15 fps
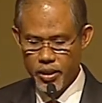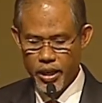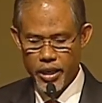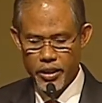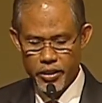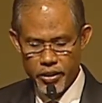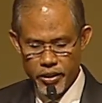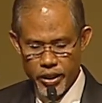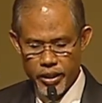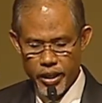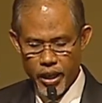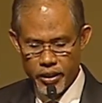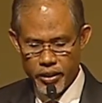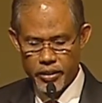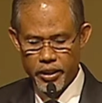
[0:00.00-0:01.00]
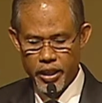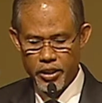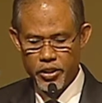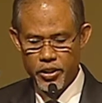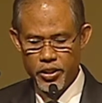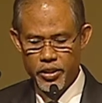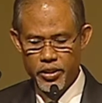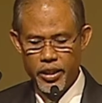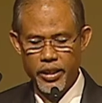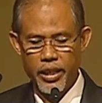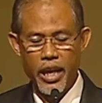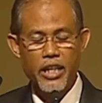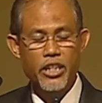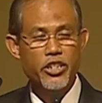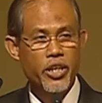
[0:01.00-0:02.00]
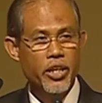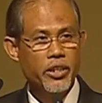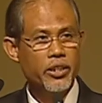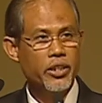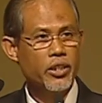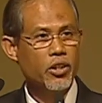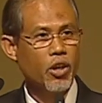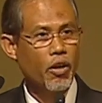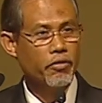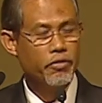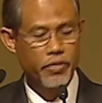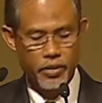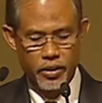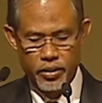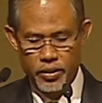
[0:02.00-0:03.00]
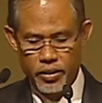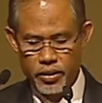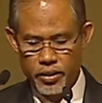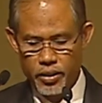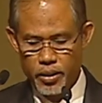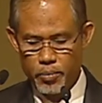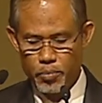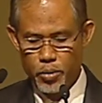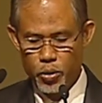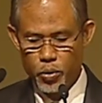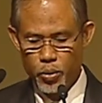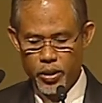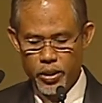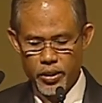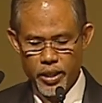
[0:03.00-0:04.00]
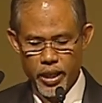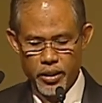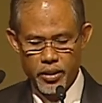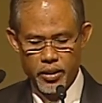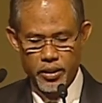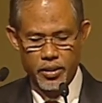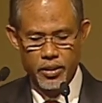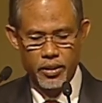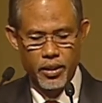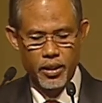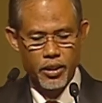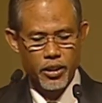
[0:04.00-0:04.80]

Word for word: and create architectures that engender confidence between the sectors